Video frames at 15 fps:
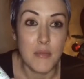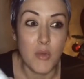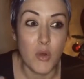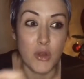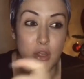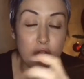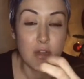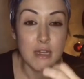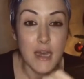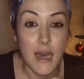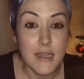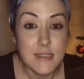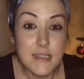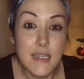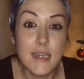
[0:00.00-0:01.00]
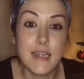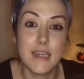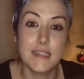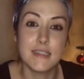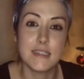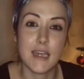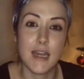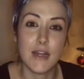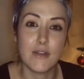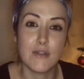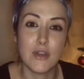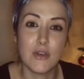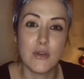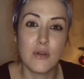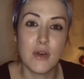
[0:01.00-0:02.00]
or your gut inside of
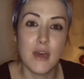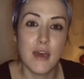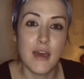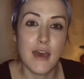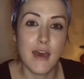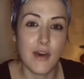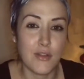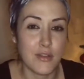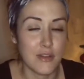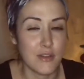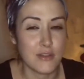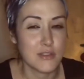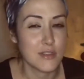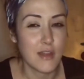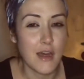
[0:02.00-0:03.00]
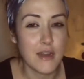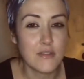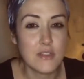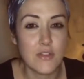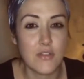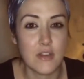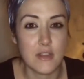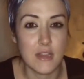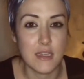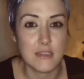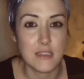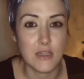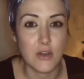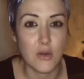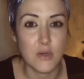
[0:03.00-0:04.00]
you healthy. There's a lot of different things
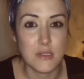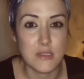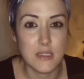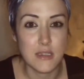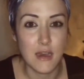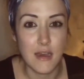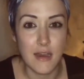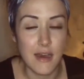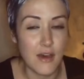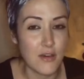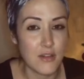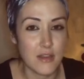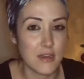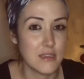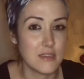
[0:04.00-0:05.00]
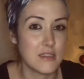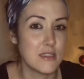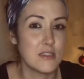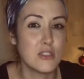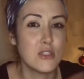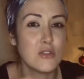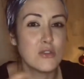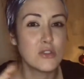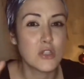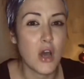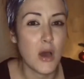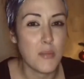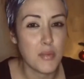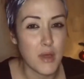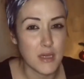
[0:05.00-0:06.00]
that go into gut health, and it's this huge
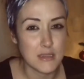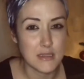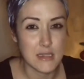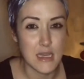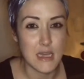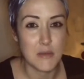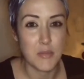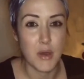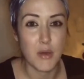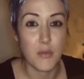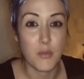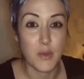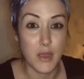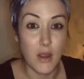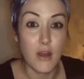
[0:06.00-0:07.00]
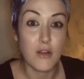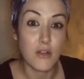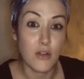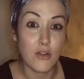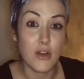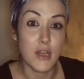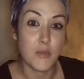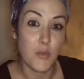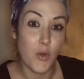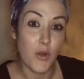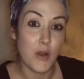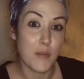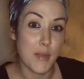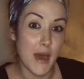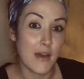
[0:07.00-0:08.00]
complex thing, but we are learning
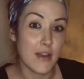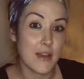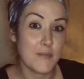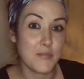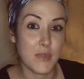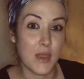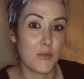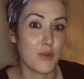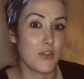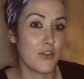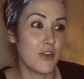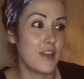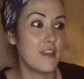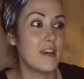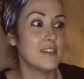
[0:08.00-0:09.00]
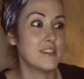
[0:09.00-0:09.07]
more about it, and we're learning that